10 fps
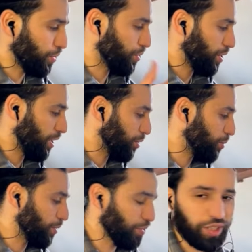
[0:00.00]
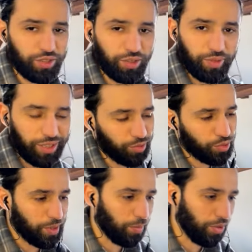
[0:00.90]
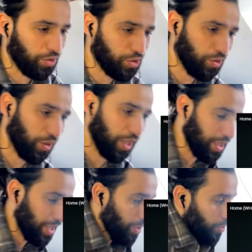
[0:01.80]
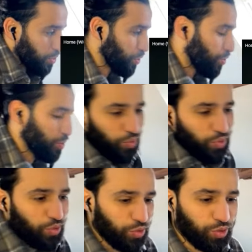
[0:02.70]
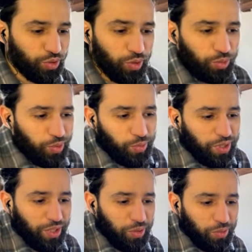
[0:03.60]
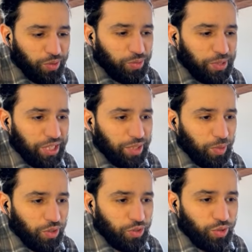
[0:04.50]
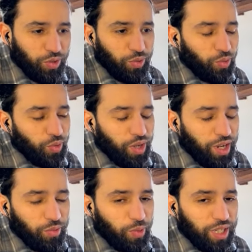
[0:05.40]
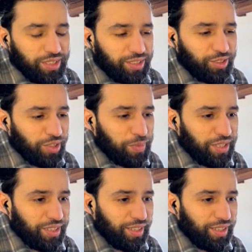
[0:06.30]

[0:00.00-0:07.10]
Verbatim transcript: Usually I do it faster. We need to speak about the story, guys. I cannot just go to it without not speaking about the story, or otherwise it's gonna be